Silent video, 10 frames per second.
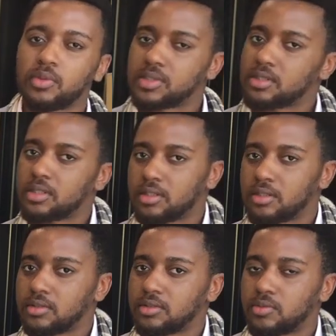and what's a
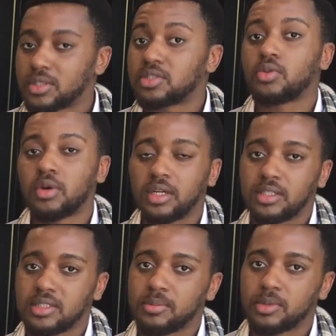what's not an
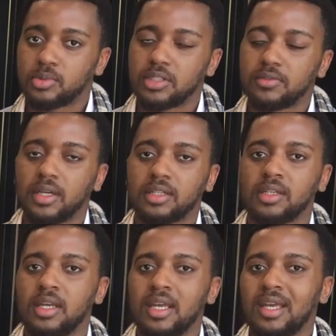acceptable defect?